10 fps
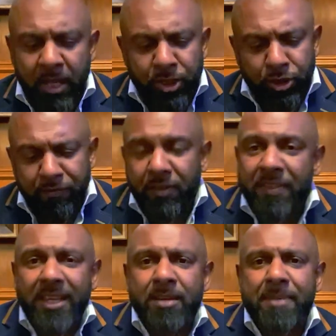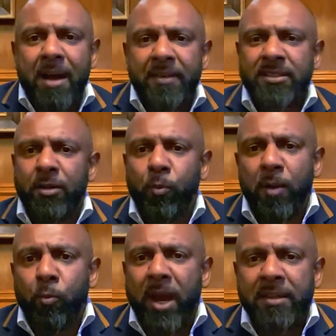So if you think about this
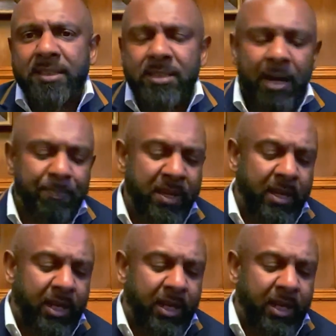and weigh this up,